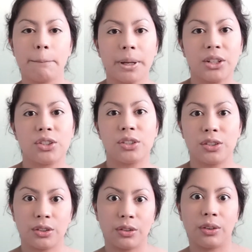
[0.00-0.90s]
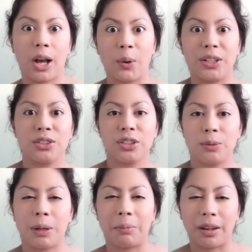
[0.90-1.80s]
pictures of how I used to do
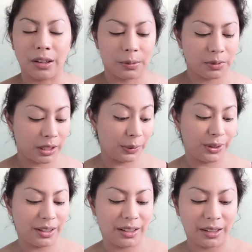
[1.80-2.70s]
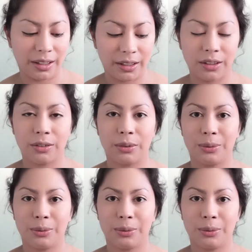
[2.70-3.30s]
my makeup. That way you can get an idea of